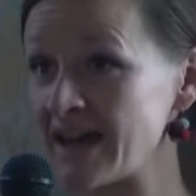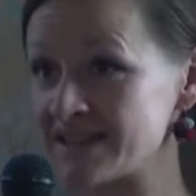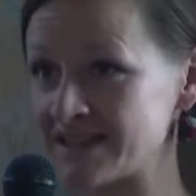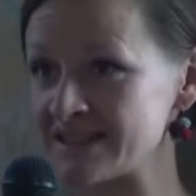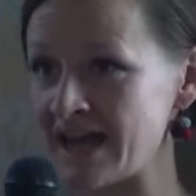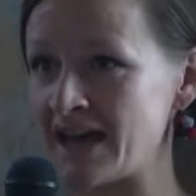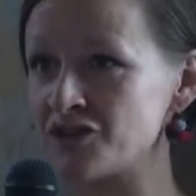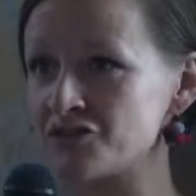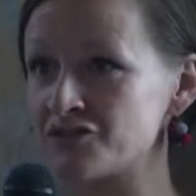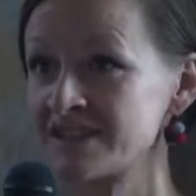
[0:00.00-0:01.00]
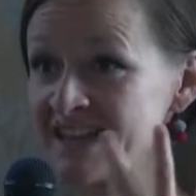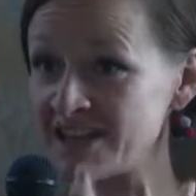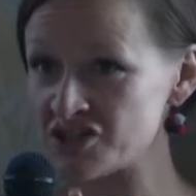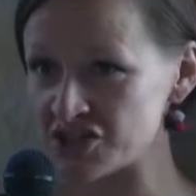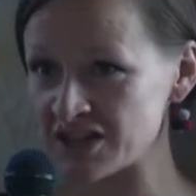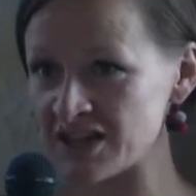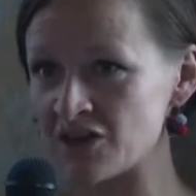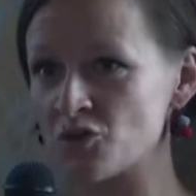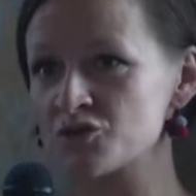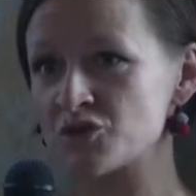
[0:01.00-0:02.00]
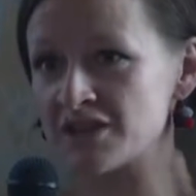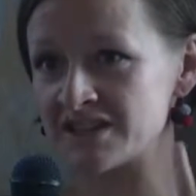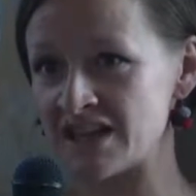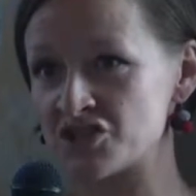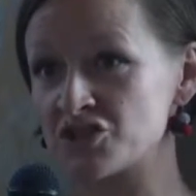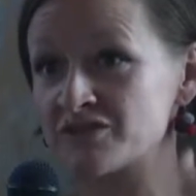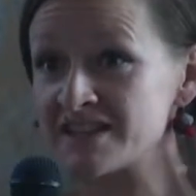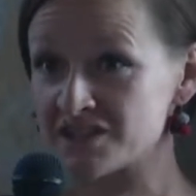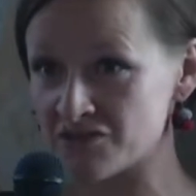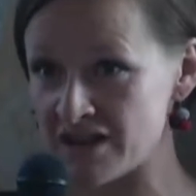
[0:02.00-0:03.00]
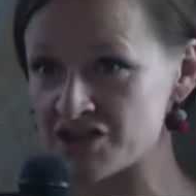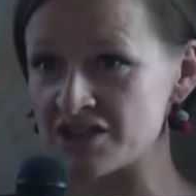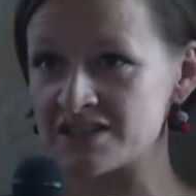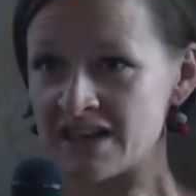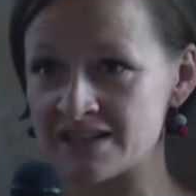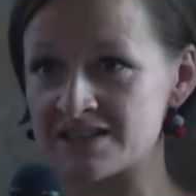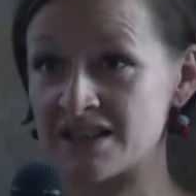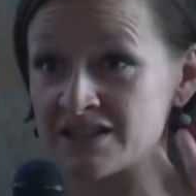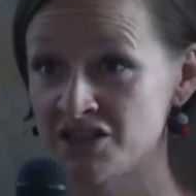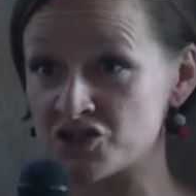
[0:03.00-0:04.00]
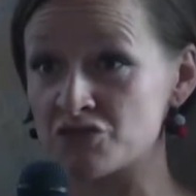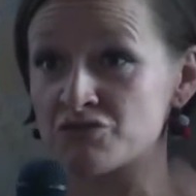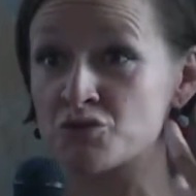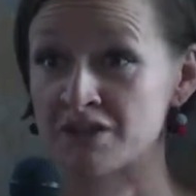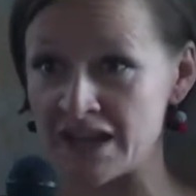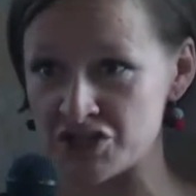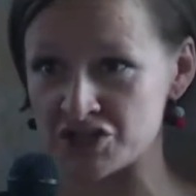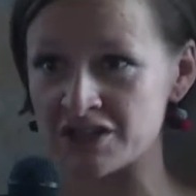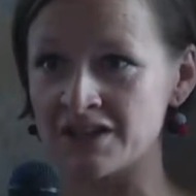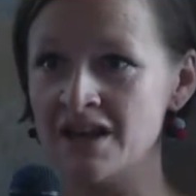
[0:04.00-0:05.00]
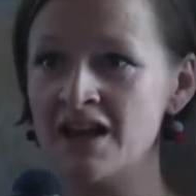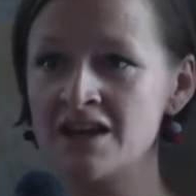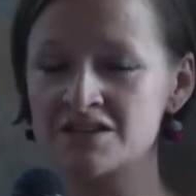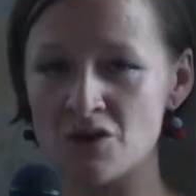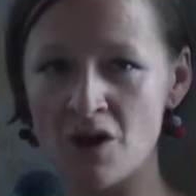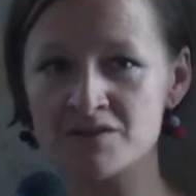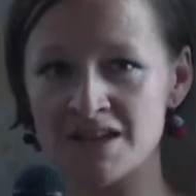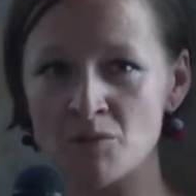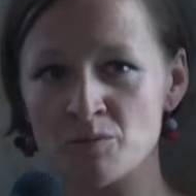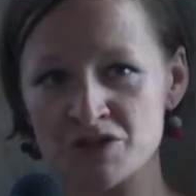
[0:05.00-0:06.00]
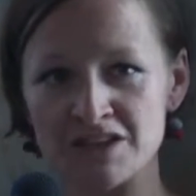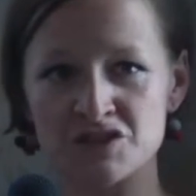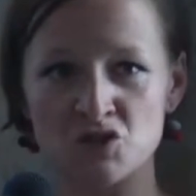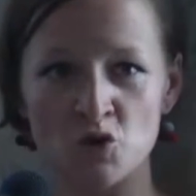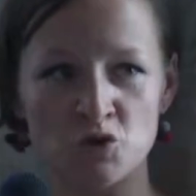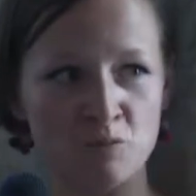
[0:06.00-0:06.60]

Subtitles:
this kind of attention, and also an attention of desecration and attention of ruination. So how some objects, you know,